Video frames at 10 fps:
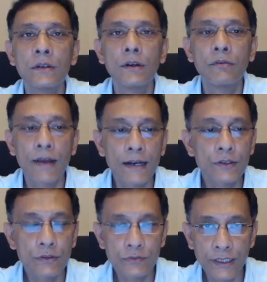
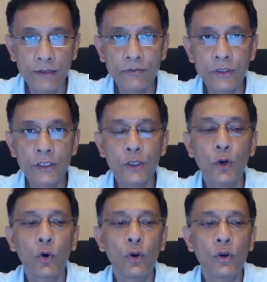factors of safety
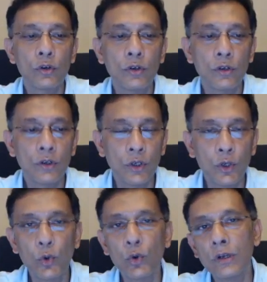or
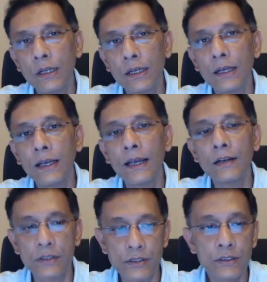load
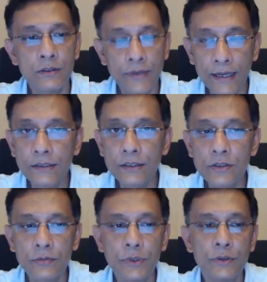and resistance factors
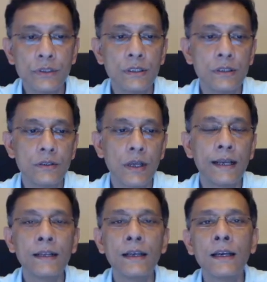to be used in
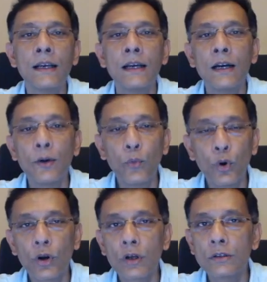design,
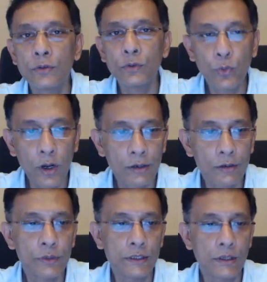walk through one or
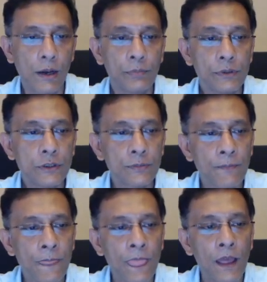two examples.
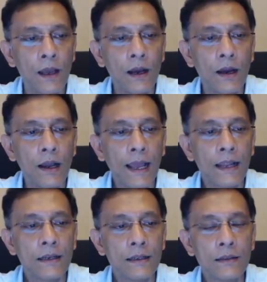
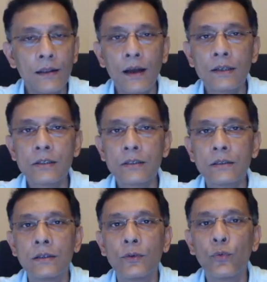And in the last
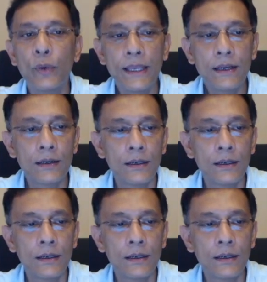week,